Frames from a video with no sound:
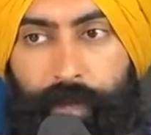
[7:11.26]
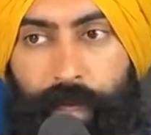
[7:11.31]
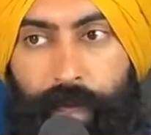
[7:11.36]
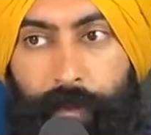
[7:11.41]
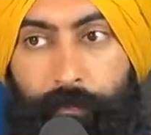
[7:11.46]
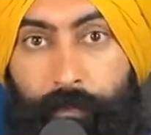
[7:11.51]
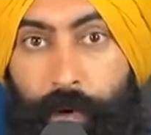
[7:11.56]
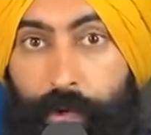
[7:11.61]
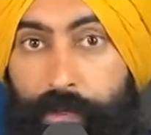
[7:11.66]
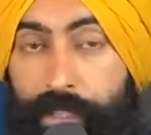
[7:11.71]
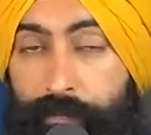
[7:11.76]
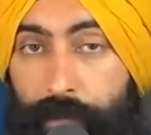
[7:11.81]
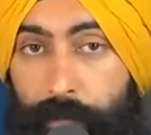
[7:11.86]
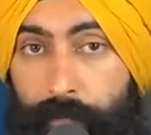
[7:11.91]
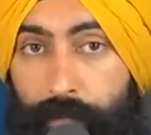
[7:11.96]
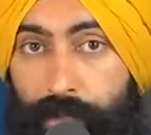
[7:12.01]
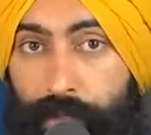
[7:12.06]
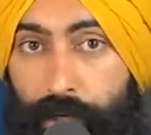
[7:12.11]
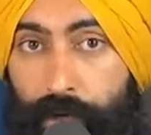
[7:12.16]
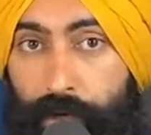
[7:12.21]
And most
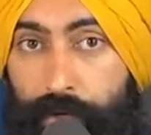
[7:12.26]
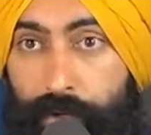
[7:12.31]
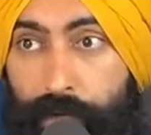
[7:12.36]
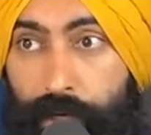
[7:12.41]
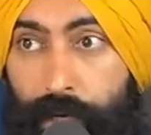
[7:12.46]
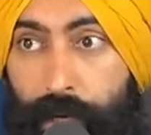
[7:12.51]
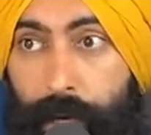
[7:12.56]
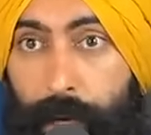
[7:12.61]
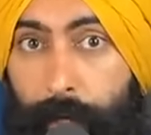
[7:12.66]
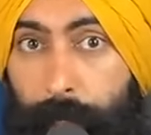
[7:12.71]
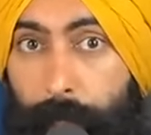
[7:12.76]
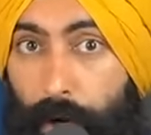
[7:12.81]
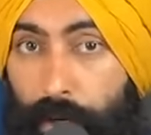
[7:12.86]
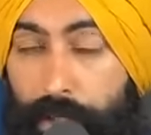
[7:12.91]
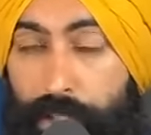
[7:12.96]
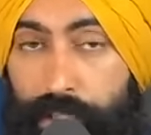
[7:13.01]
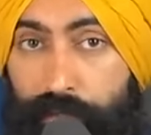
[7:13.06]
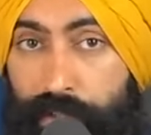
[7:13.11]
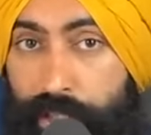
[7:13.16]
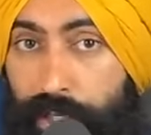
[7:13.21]
people don't.
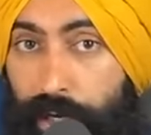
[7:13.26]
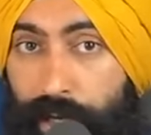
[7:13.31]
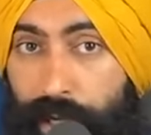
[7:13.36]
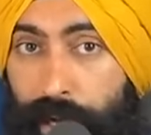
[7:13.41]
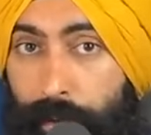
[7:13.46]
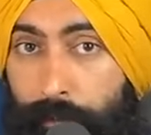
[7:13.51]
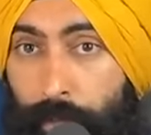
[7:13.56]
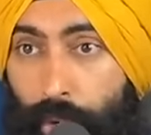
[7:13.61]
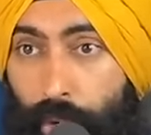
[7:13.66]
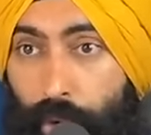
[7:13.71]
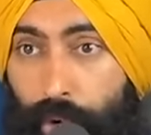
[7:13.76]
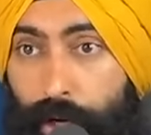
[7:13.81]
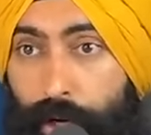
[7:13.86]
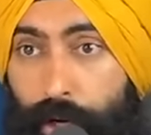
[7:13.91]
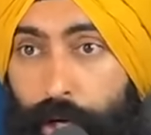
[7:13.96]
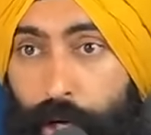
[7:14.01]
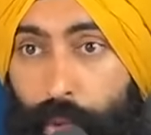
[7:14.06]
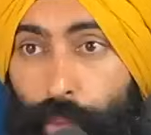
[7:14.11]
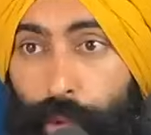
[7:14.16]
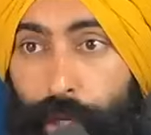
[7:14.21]
Most of us are not born
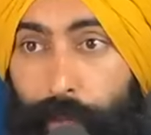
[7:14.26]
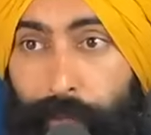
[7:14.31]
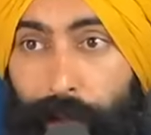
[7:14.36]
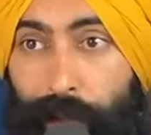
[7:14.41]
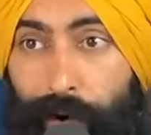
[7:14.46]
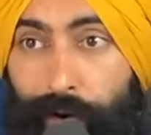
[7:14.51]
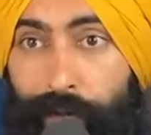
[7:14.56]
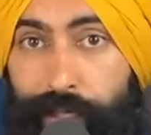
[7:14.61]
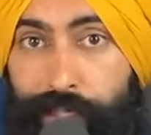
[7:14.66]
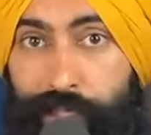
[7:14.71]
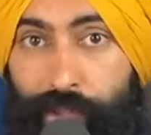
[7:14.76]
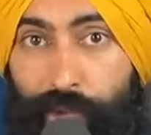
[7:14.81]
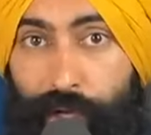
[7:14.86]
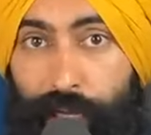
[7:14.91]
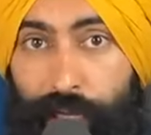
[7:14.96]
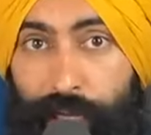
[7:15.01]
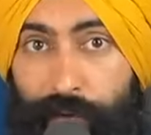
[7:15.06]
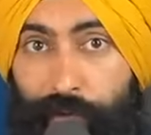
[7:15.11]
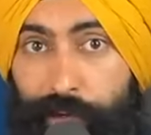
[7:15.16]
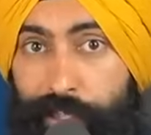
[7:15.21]
with parents who
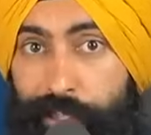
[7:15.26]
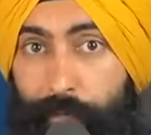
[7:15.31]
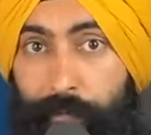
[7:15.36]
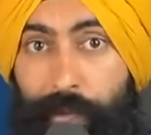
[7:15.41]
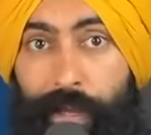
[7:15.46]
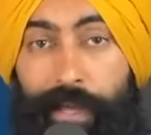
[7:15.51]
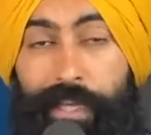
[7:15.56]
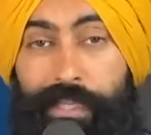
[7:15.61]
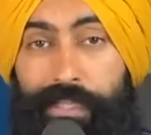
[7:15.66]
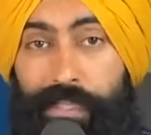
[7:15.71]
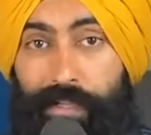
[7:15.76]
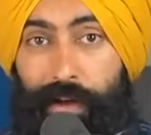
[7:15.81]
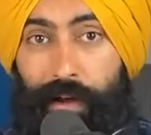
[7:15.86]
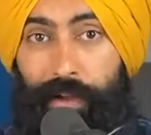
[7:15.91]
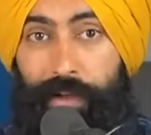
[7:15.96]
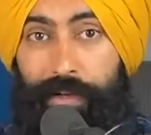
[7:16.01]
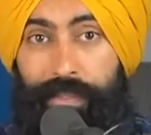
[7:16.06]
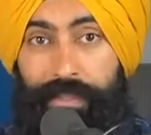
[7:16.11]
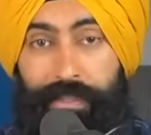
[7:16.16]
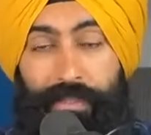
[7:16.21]
can give us millions of
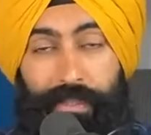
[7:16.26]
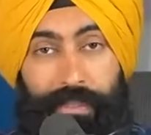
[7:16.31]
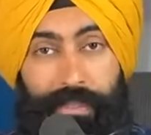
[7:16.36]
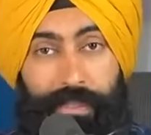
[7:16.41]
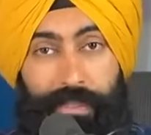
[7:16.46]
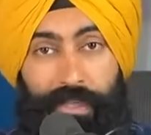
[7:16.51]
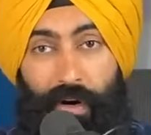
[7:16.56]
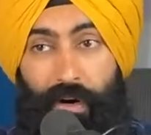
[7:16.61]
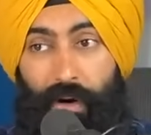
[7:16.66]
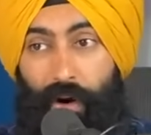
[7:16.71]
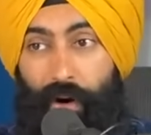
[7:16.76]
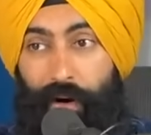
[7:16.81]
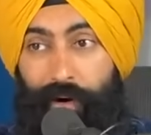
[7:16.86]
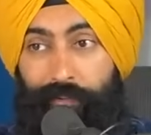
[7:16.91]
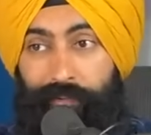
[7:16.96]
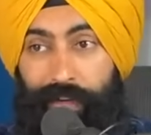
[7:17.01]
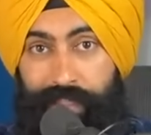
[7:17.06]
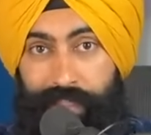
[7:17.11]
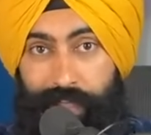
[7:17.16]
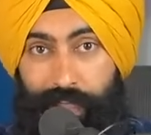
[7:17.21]
dollars to start our
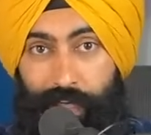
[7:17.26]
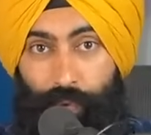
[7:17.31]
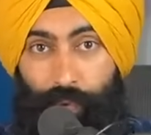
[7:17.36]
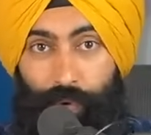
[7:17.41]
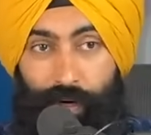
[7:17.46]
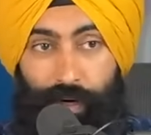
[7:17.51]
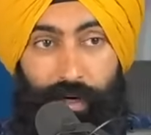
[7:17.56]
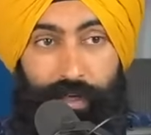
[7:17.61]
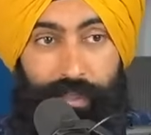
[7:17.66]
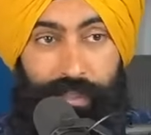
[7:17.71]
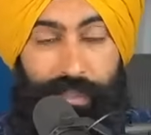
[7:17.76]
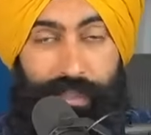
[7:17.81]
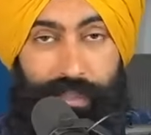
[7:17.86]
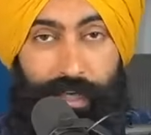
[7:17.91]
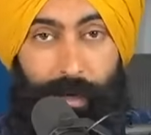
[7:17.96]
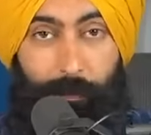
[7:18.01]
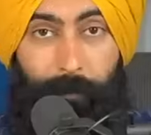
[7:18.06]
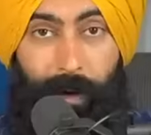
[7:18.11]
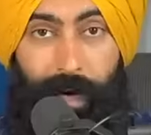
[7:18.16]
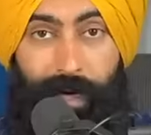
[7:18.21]
investing career, to
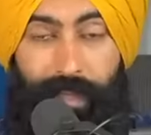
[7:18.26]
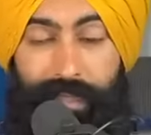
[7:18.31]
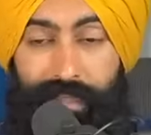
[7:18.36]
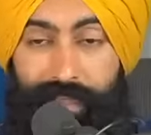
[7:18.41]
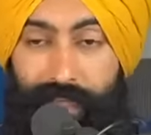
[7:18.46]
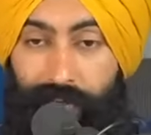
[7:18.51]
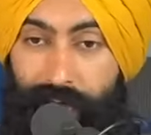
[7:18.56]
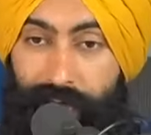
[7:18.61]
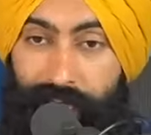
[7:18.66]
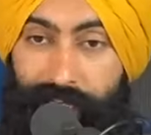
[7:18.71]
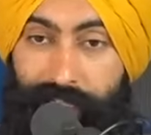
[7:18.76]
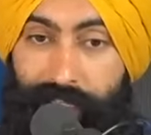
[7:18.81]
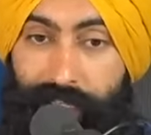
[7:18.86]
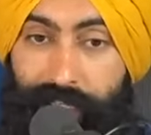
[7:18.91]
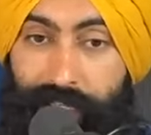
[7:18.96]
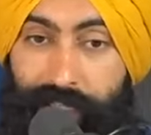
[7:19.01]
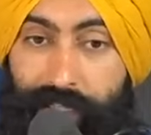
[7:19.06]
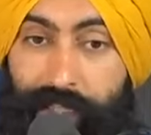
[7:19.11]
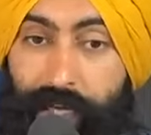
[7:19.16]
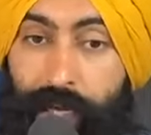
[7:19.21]
start buying these
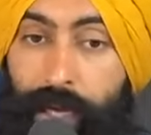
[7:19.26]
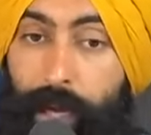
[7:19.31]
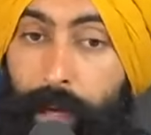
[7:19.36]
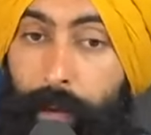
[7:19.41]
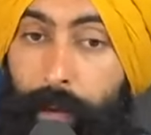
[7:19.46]
assets.